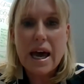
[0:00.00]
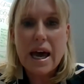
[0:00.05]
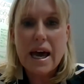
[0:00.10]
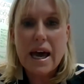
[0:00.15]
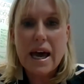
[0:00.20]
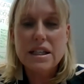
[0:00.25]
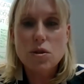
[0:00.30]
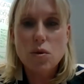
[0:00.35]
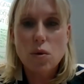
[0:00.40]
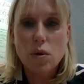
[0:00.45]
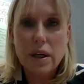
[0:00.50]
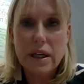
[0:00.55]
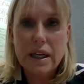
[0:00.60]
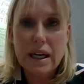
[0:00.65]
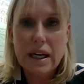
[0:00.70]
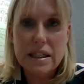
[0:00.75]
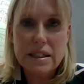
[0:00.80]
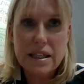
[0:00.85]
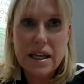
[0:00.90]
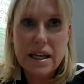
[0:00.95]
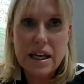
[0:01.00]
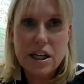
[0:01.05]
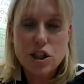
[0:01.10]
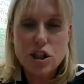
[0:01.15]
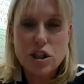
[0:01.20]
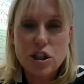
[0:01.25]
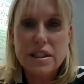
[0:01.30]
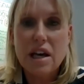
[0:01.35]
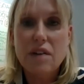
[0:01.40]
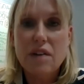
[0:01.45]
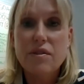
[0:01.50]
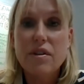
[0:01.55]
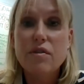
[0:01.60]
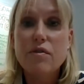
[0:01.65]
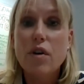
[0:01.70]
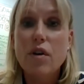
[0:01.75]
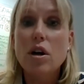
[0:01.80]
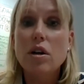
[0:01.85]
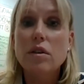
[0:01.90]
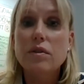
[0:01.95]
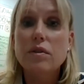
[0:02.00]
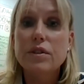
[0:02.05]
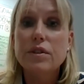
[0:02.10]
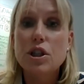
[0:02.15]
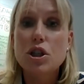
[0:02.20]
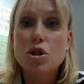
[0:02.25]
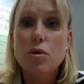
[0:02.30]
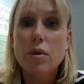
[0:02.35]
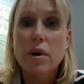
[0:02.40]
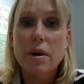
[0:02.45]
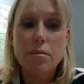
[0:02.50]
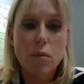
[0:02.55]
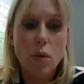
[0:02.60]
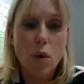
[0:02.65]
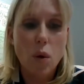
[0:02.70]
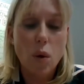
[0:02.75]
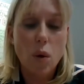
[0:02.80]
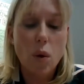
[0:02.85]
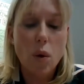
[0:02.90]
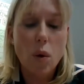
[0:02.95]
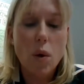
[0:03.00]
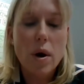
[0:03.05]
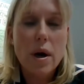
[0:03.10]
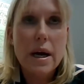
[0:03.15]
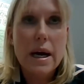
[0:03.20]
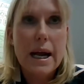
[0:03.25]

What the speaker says: as organizations have evolved into a more